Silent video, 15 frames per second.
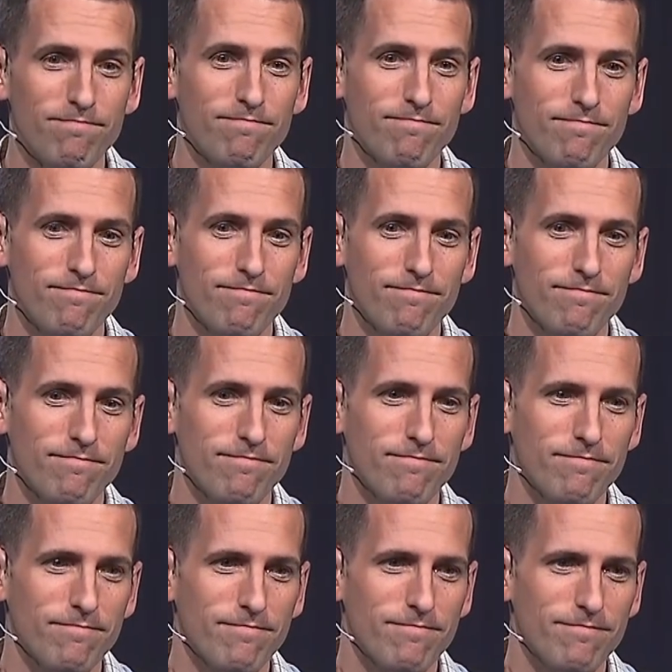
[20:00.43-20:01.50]

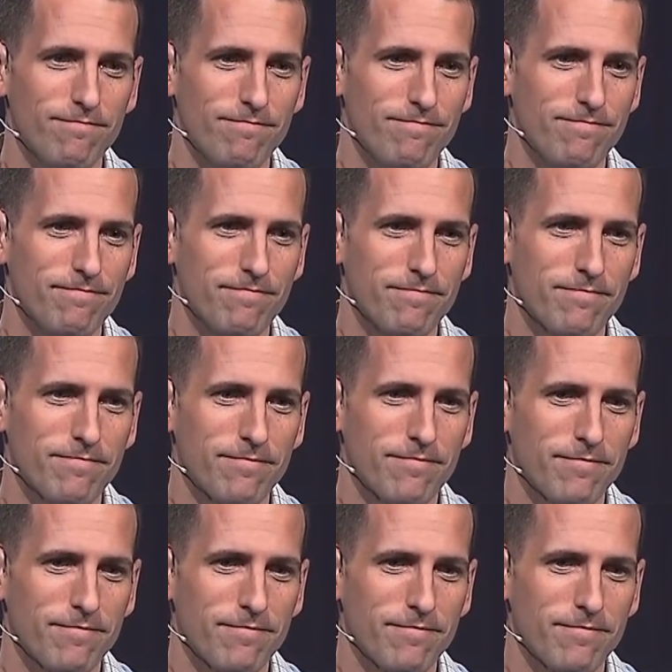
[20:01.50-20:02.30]
Nothing is said.